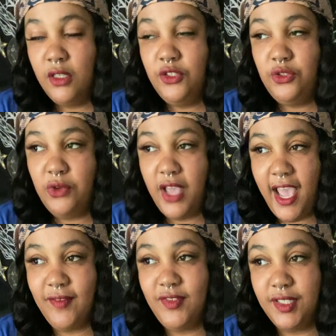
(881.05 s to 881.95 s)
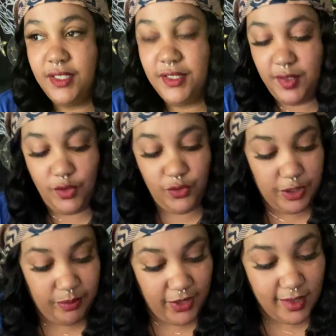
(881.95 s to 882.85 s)
You have to continue
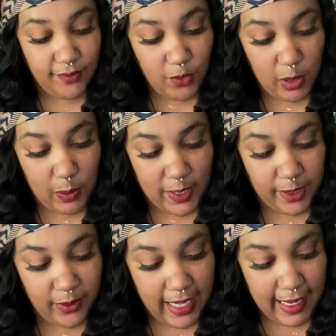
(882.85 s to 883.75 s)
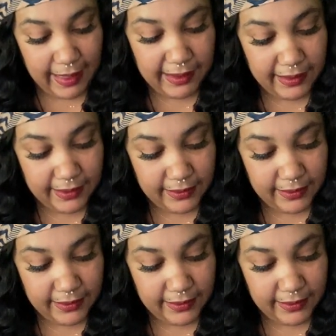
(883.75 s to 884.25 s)
to press forward, okay?